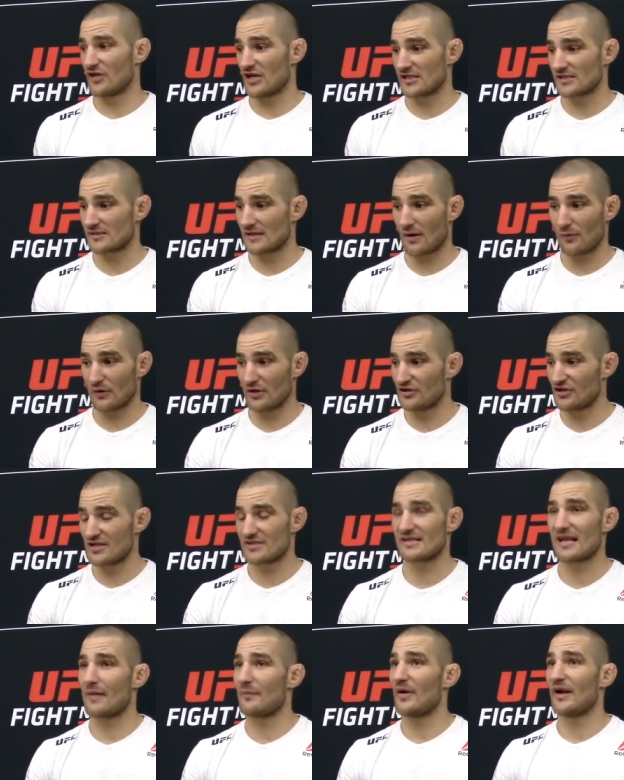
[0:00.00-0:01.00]
just, I would have
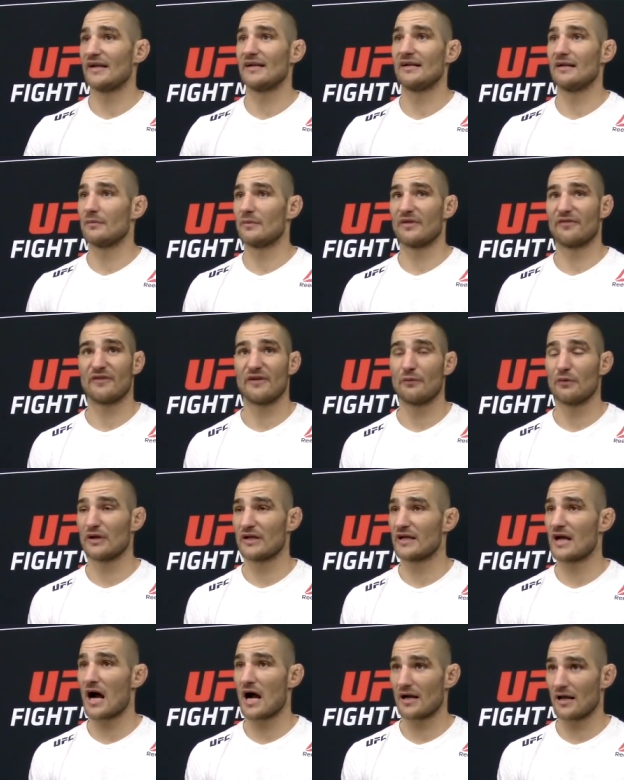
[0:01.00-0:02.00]
just kept hitting him. If he would
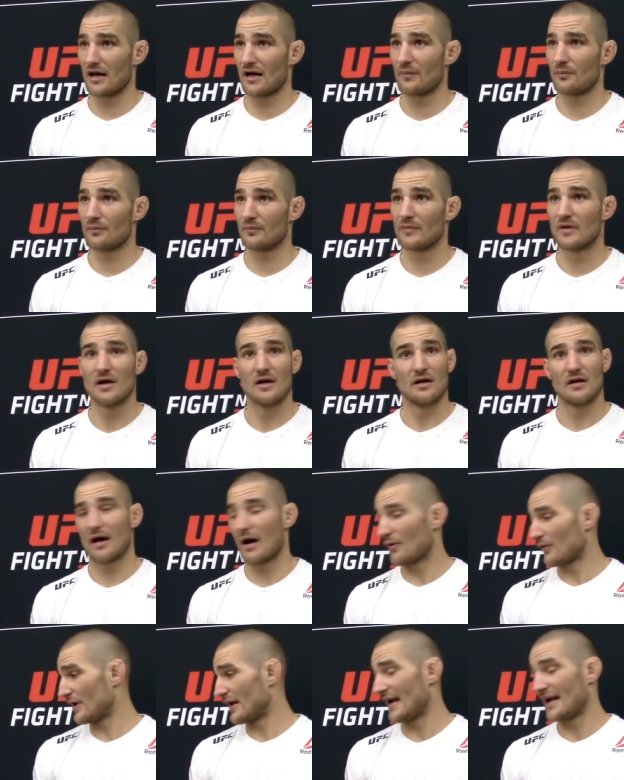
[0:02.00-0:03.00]
have got up,
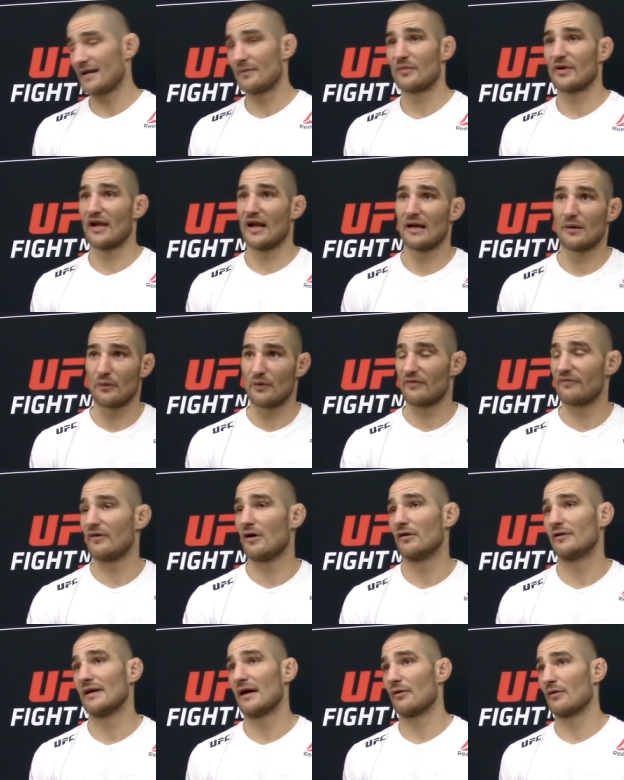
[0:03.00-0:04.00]
I would have hit him again. He would have
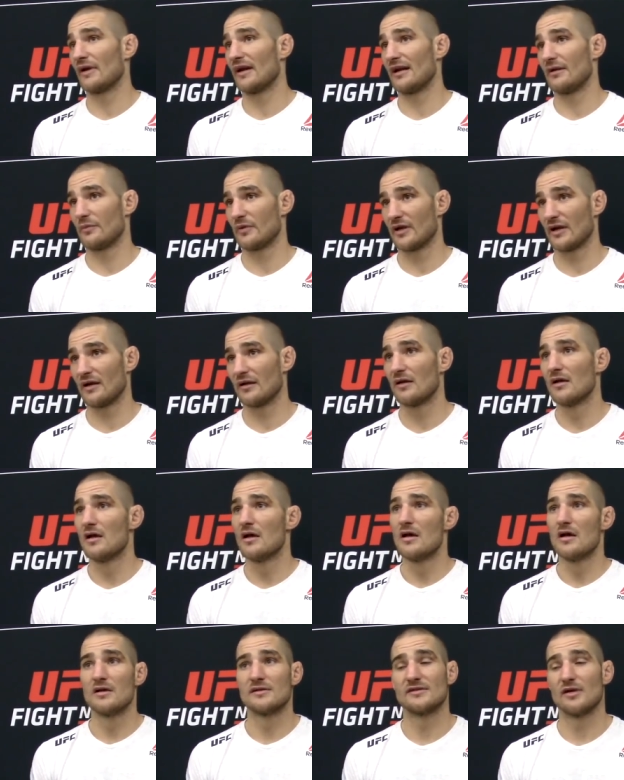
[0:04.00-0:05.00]
fell down and hit him again.
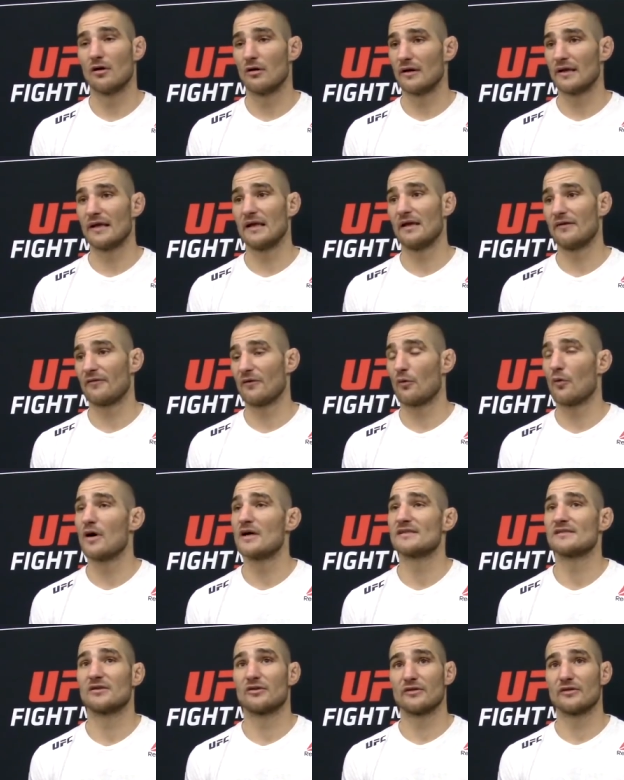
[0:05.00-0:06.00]
So if it was an